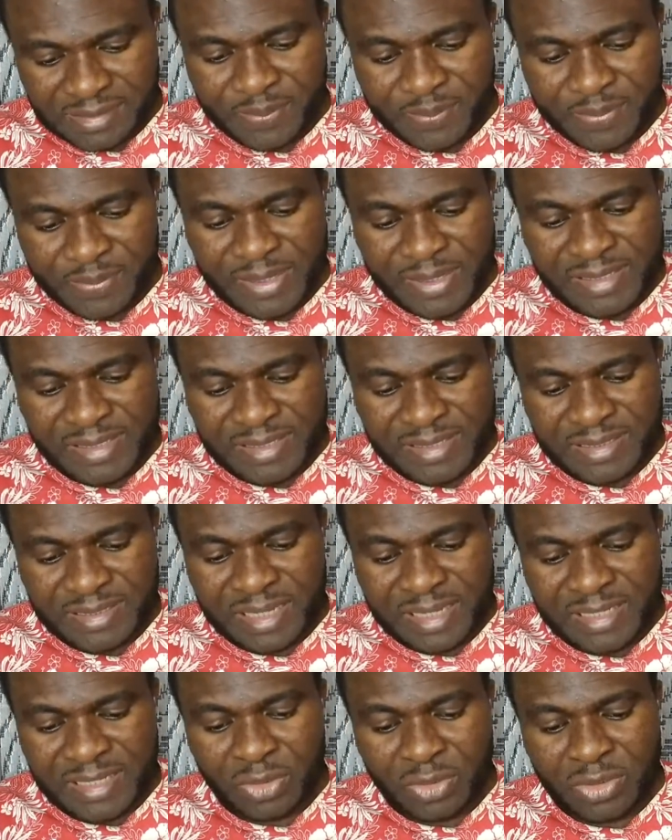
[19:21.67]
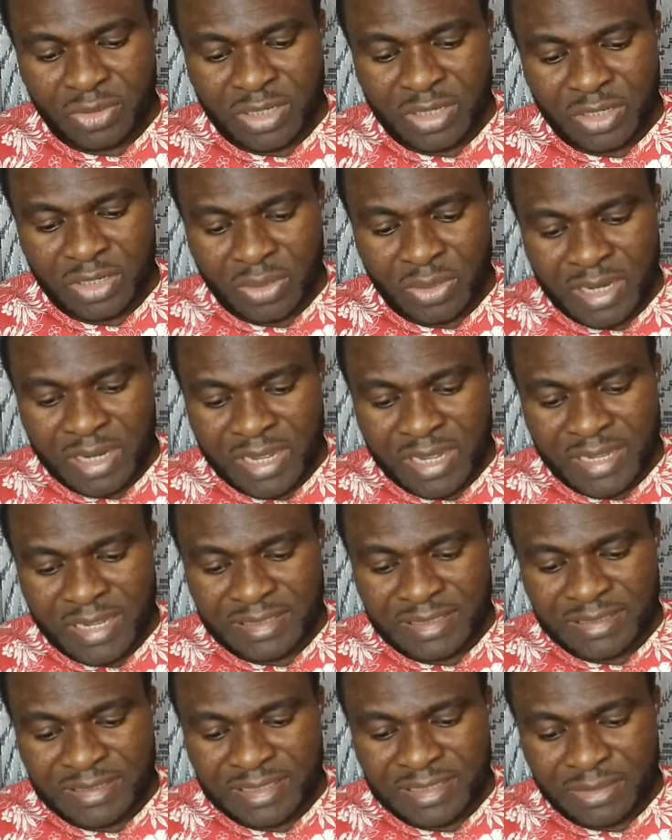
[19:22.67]
presentando regolare
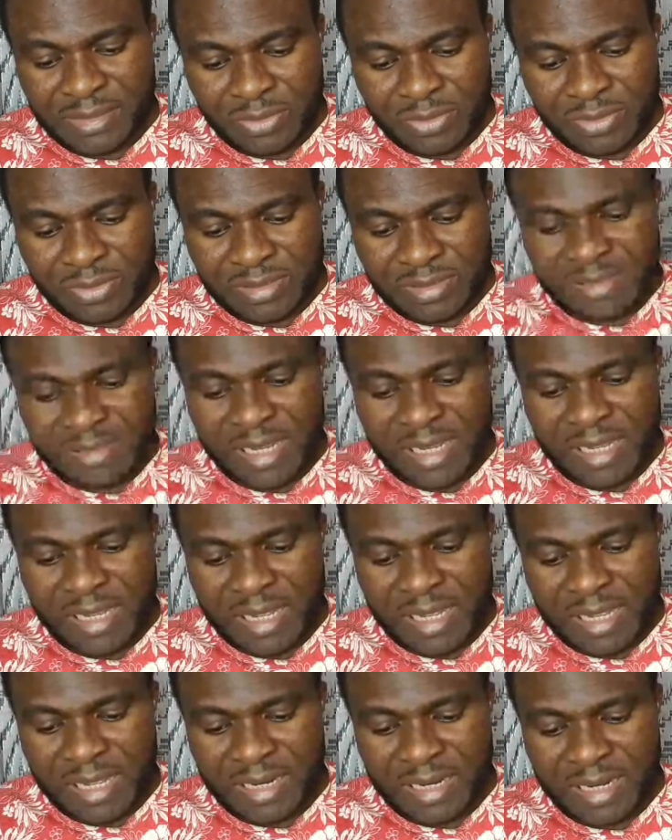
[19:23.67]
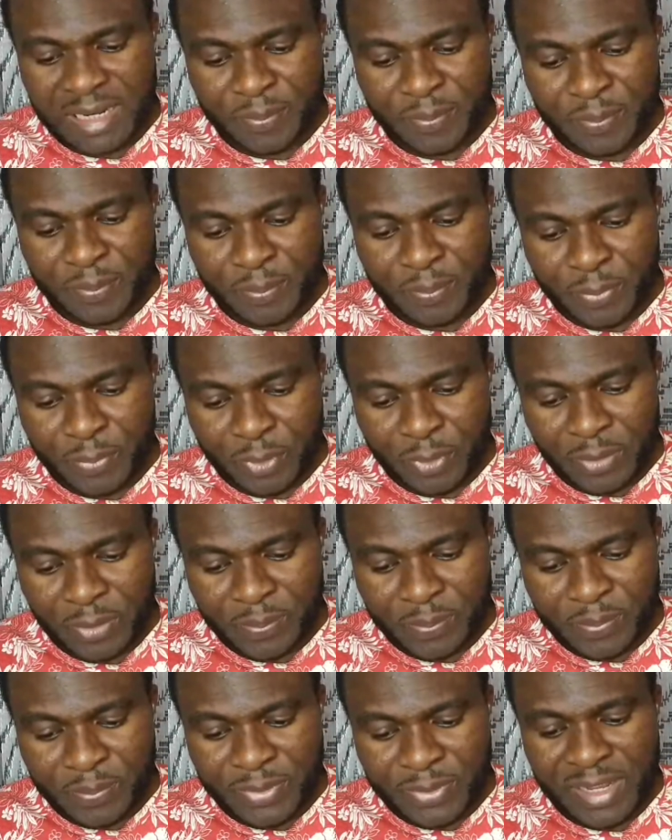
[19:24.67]
denunzia alla
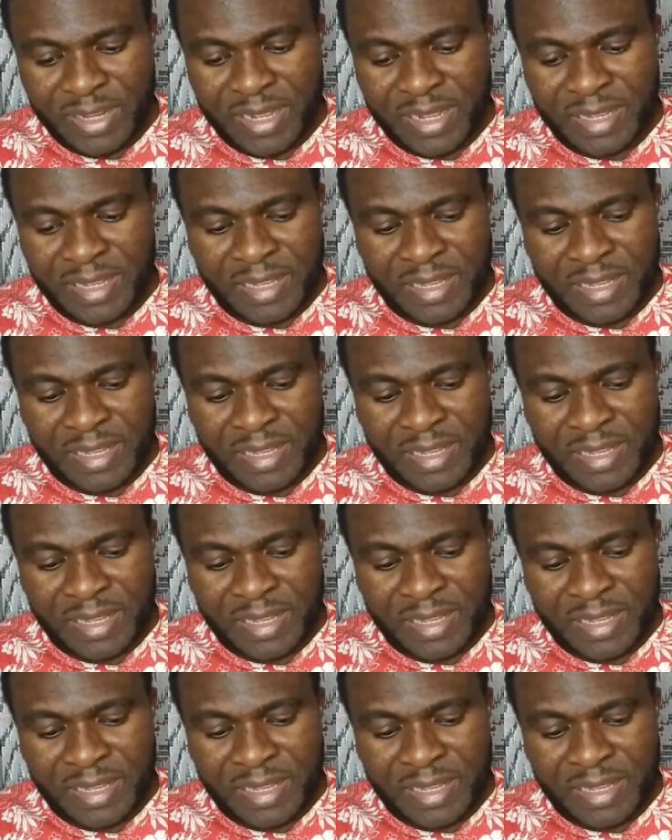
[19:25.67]
propria